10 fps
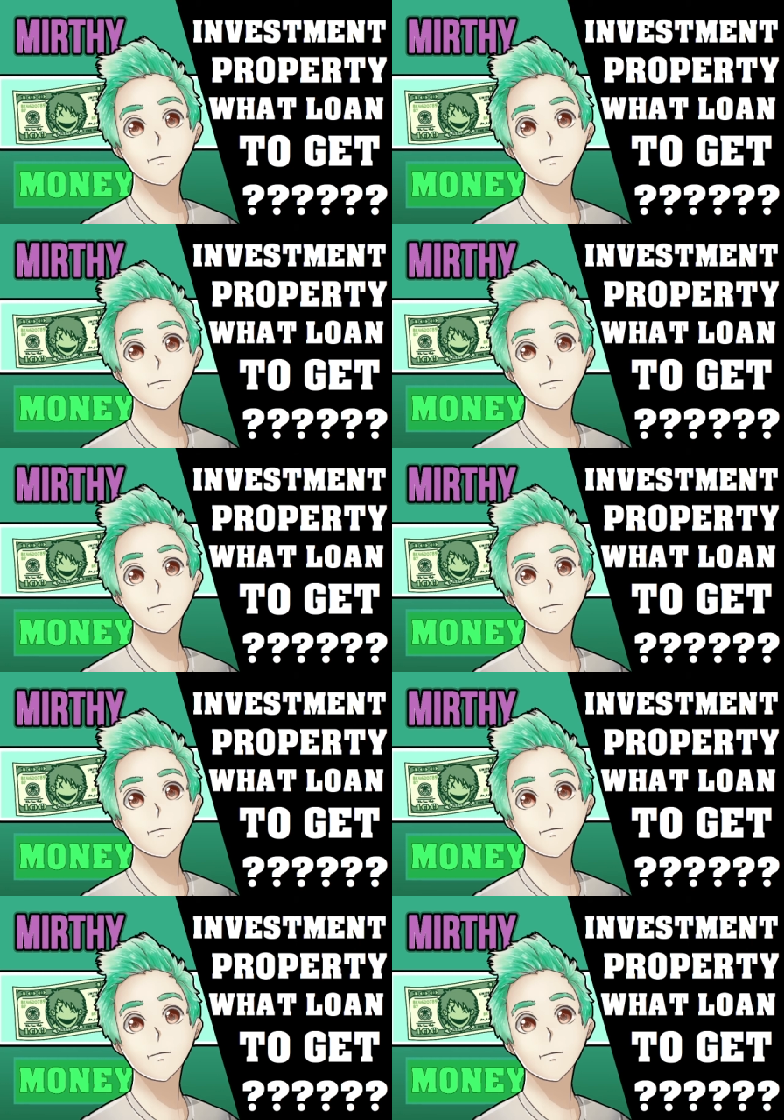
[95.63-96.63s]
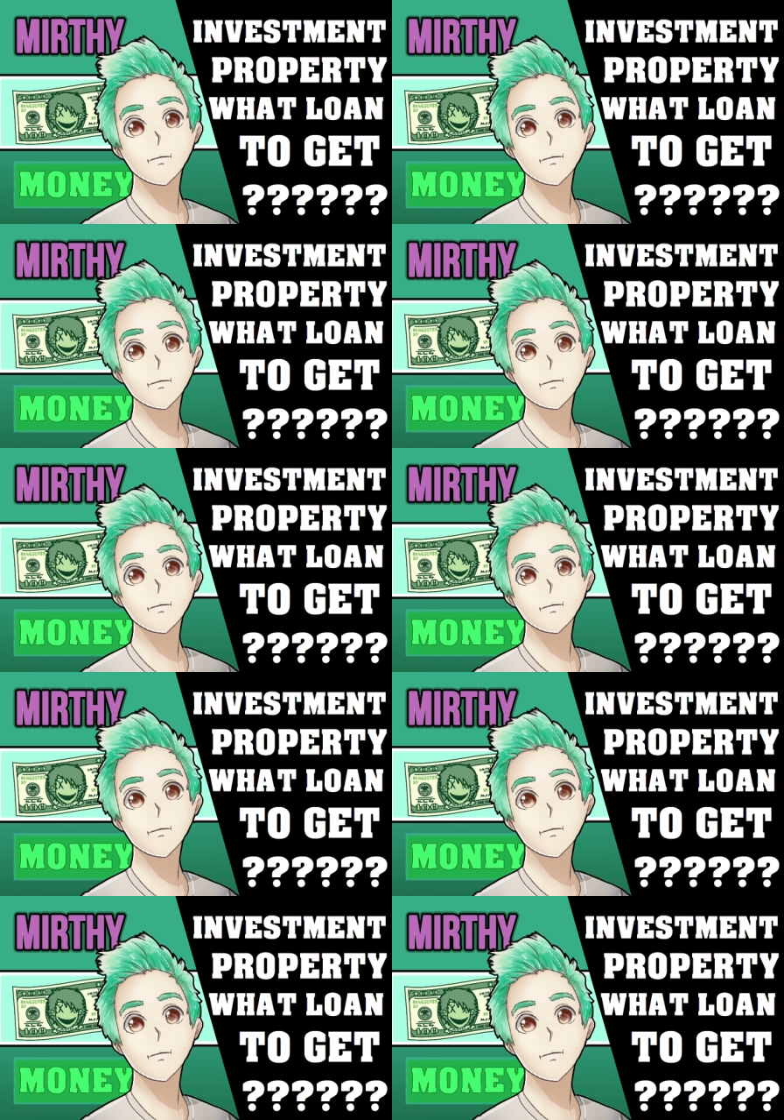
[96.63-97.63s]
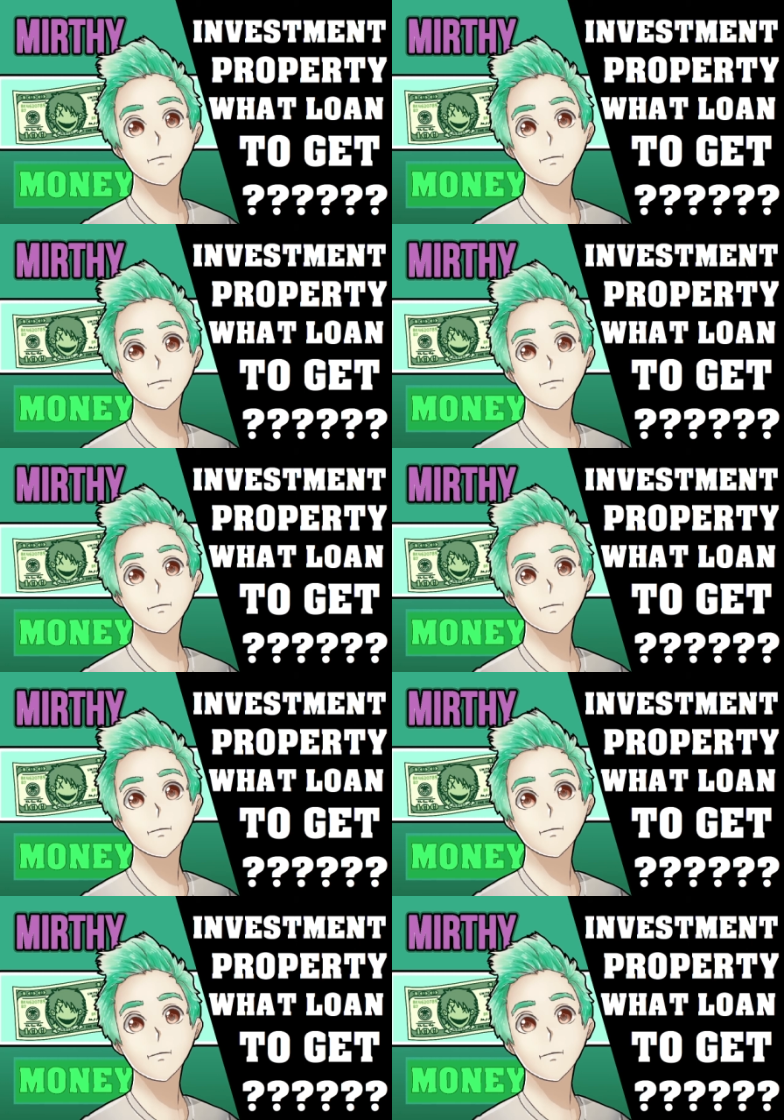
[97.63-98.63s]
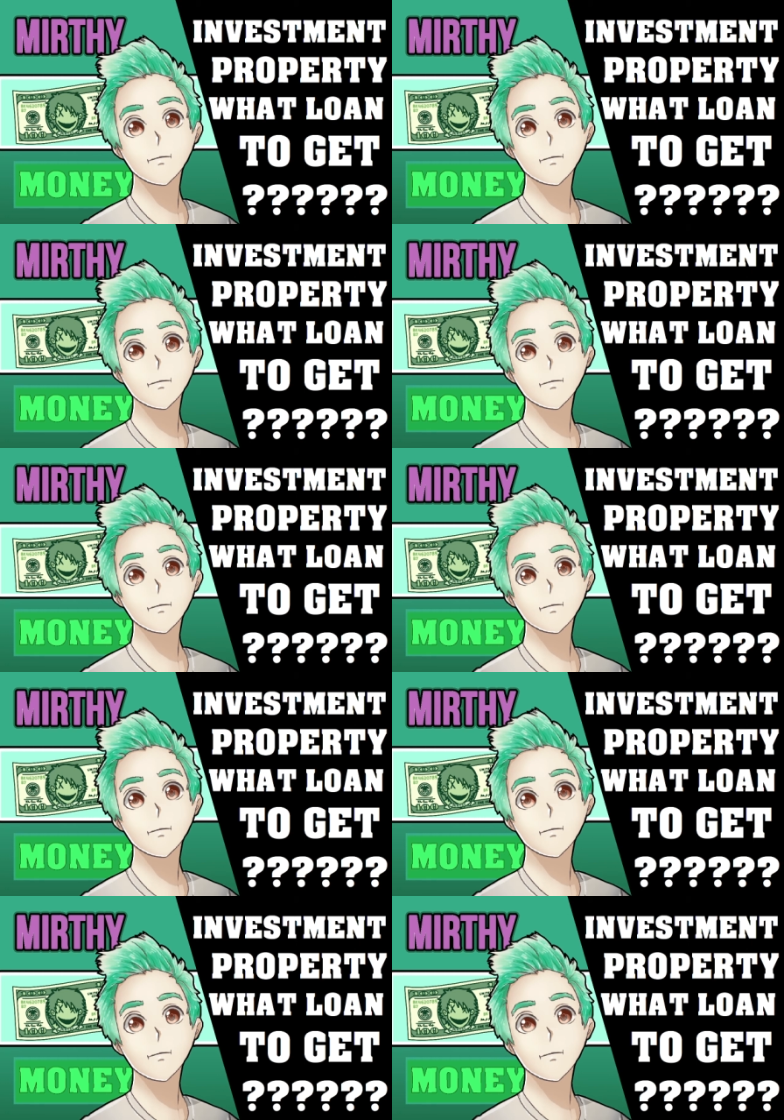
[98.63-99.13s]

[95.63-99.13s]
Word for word: for one and possible possibly two properties.